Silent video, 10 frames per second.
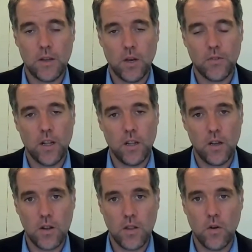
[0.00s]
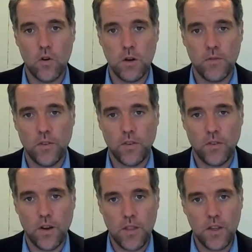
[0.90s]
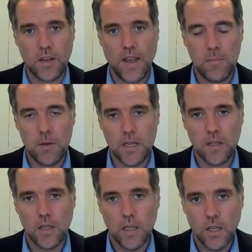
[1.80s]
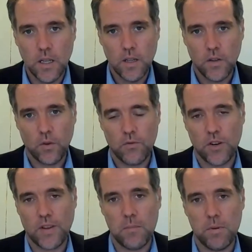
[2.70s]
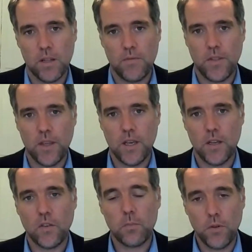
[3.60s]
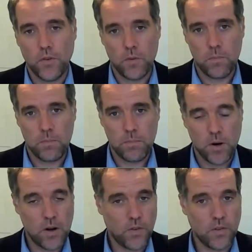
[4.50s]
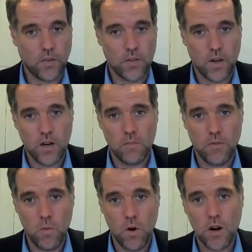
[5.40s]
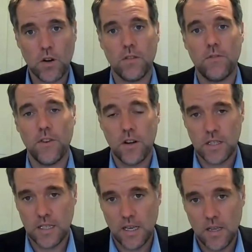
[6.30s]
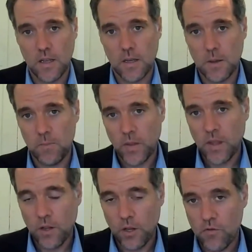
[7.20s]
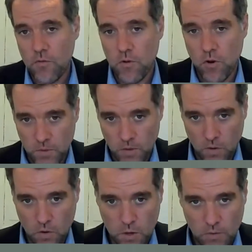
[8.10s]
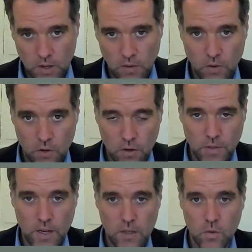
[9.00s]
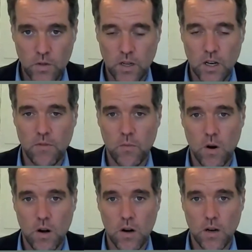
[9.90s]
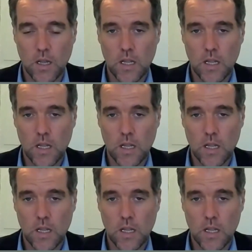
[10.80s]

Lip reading: you have to alert the Home Office to certain things happening. So for example, if the sponsored person doesn't turn up for work on the first day, you have to report to the Home Office, or if they don't turn up for work